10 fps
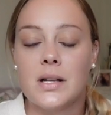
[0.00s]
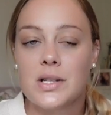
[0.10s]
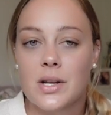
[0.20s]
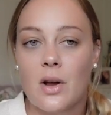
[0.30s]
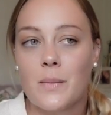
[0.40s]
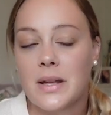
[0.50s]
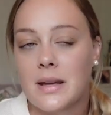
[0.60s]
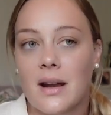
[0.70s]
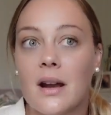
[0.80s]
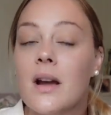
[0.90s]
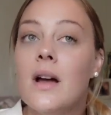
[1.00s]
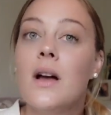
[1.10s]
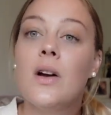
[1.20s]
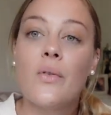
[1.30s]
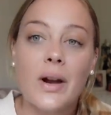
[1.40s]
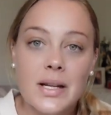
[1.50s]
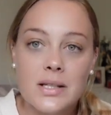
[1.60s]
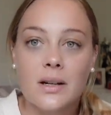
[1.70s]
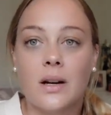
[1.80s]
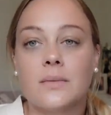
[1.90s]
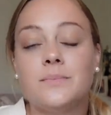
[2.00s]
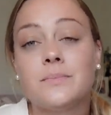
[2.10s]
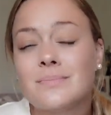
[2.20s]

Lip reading: It should all be there, ready to go.